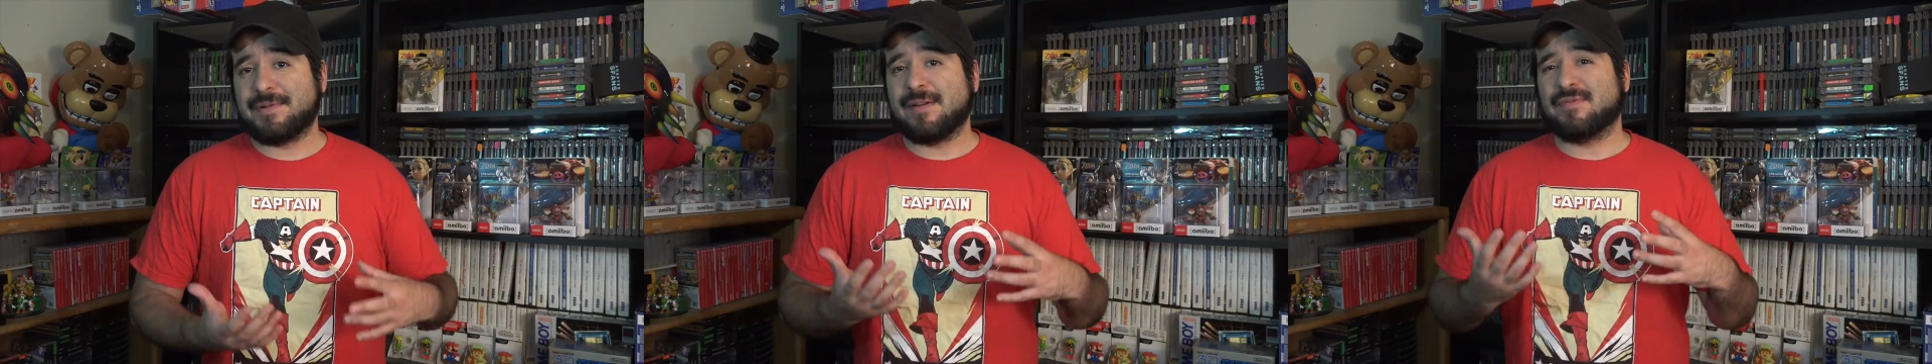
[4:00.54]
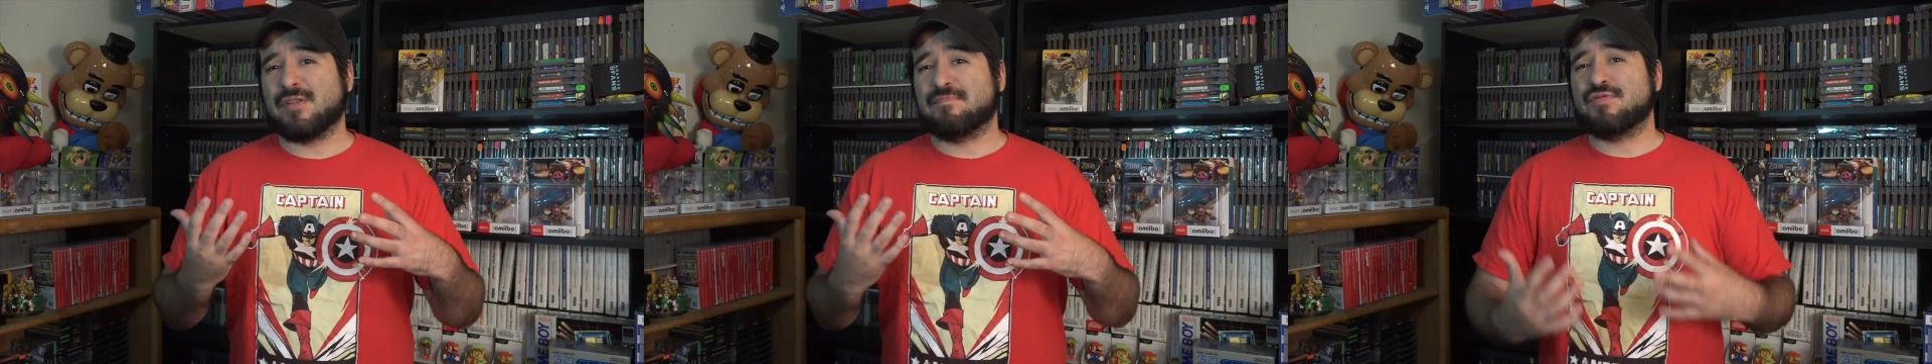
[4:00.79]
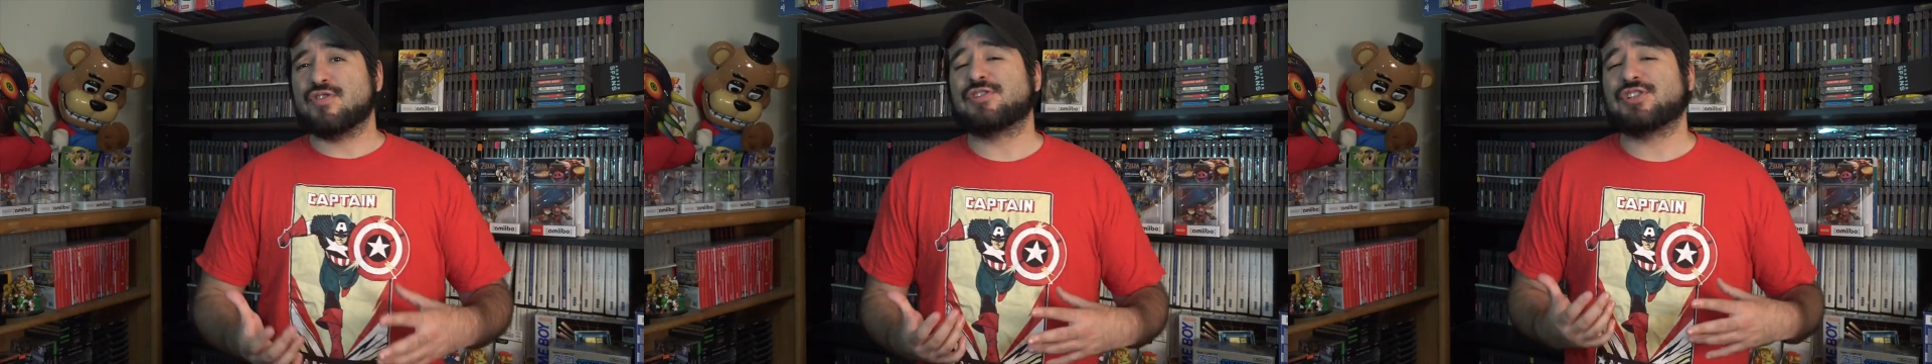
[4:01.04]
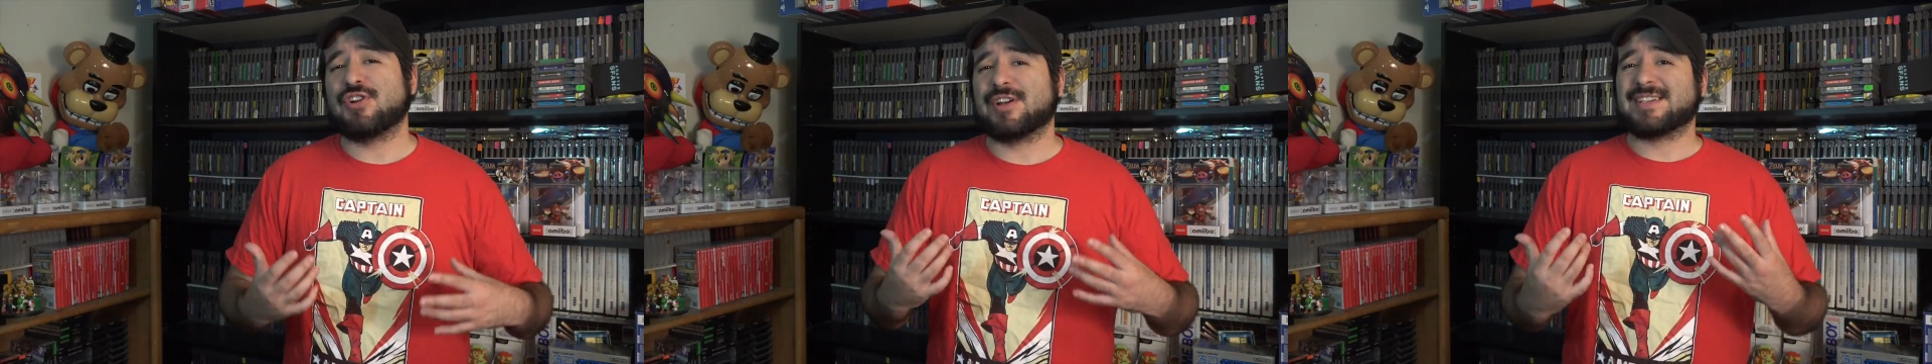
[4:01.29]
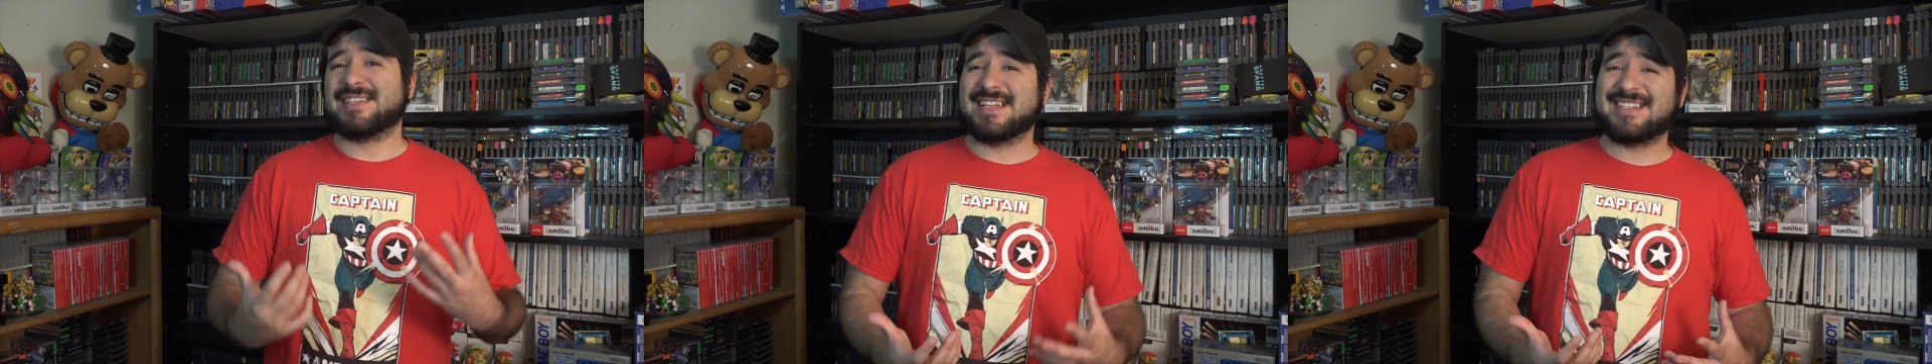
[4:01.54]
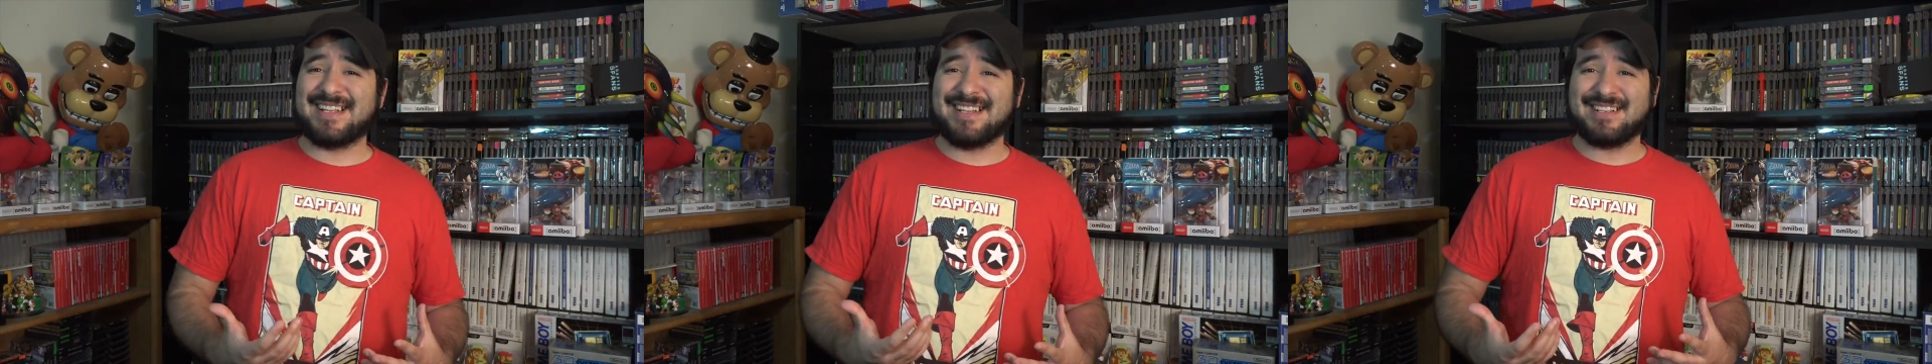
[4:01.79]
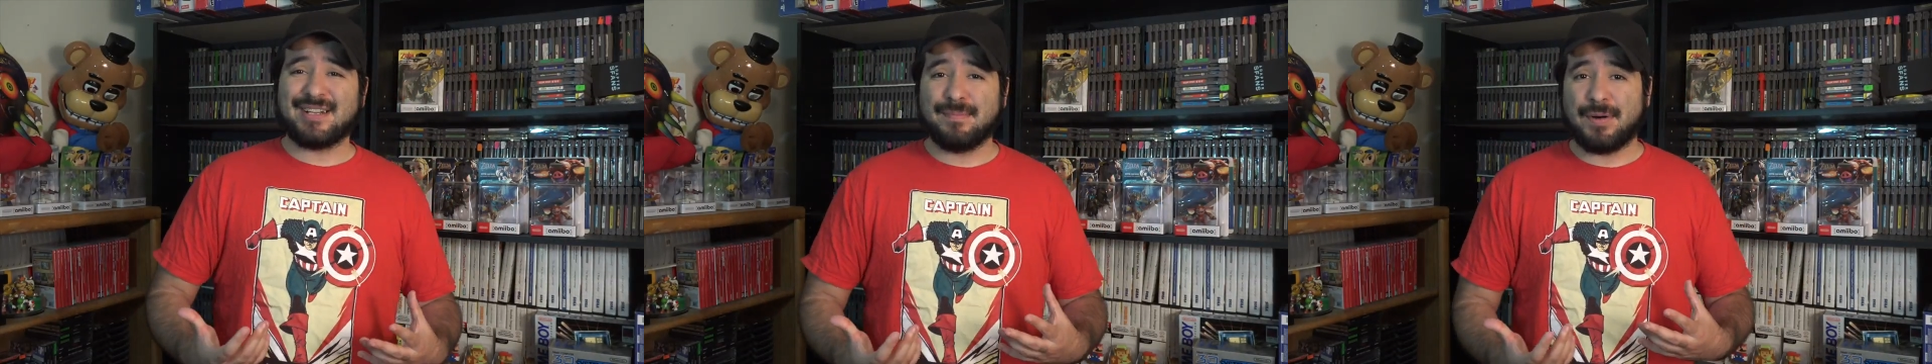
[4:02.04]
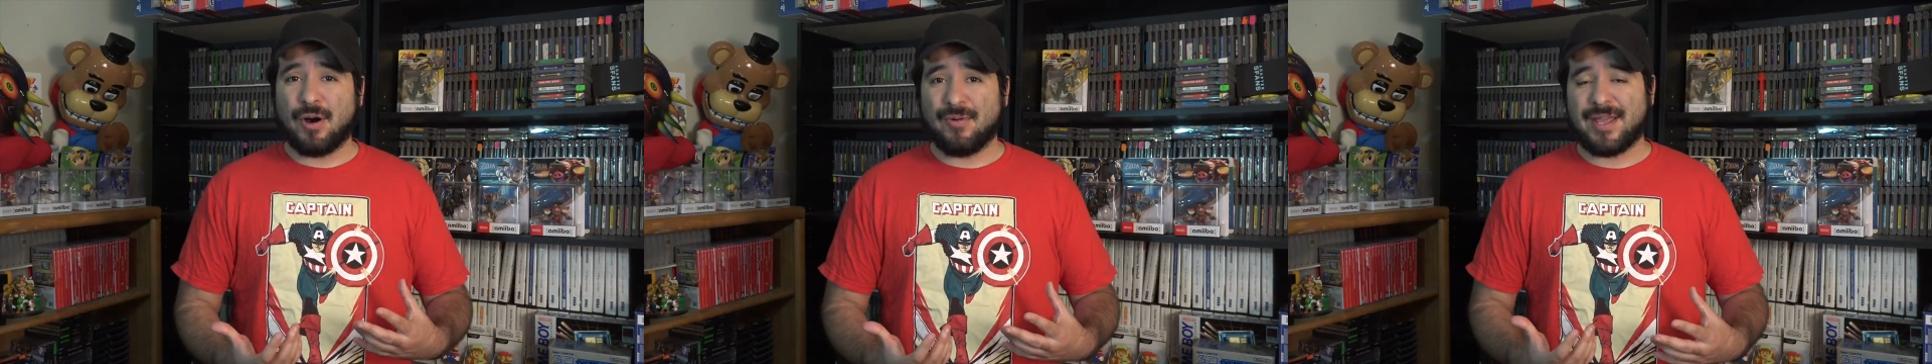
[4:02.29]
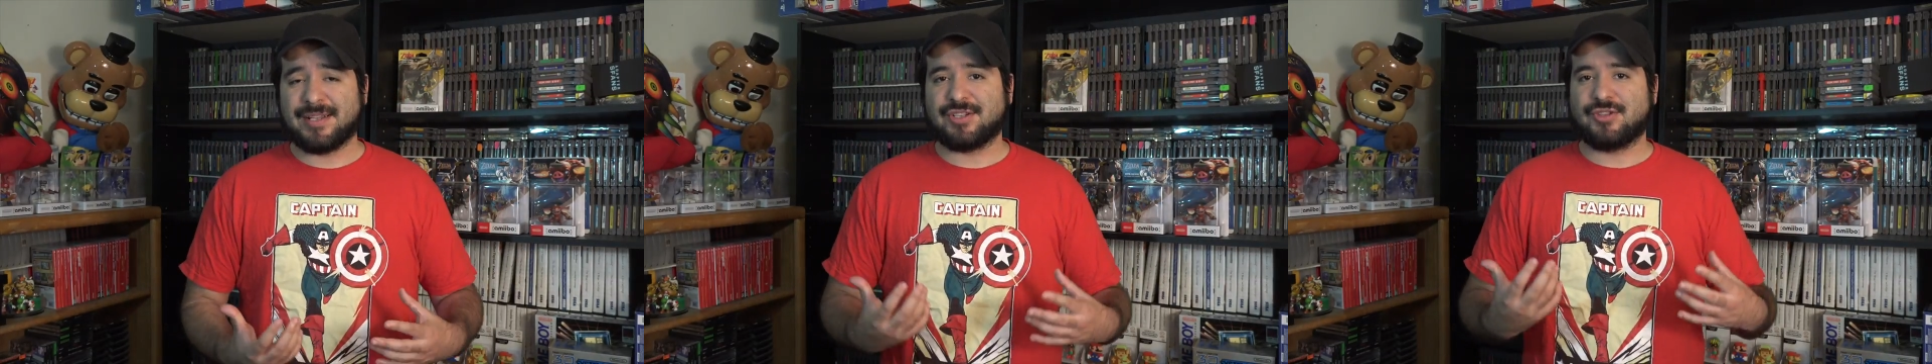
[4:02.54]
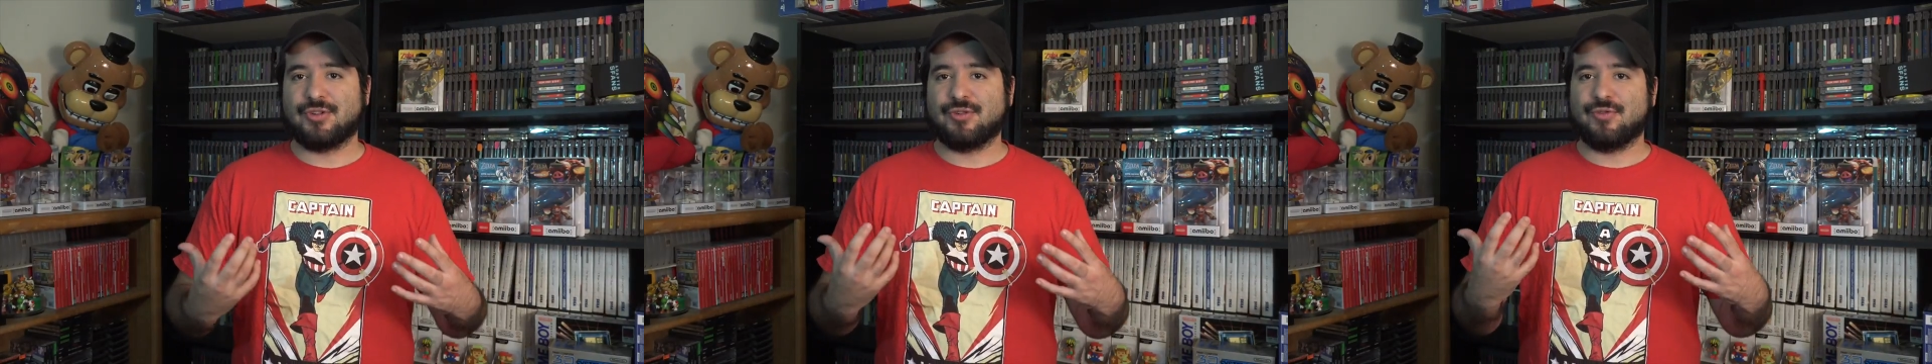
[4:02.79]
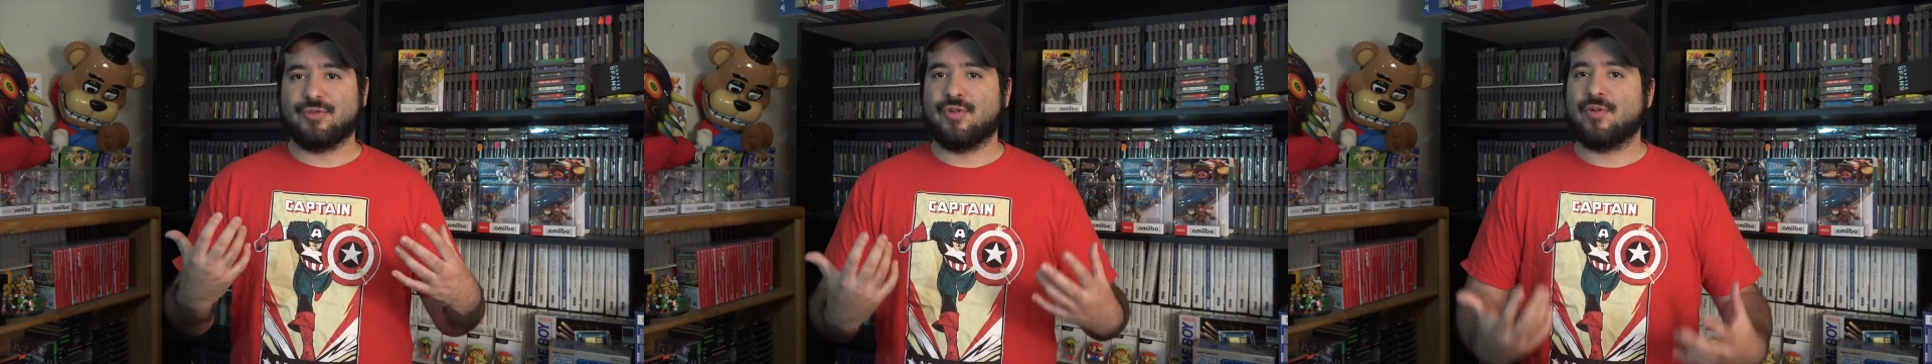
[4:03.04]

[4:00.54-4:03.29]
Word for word: you're able to boost your existing components to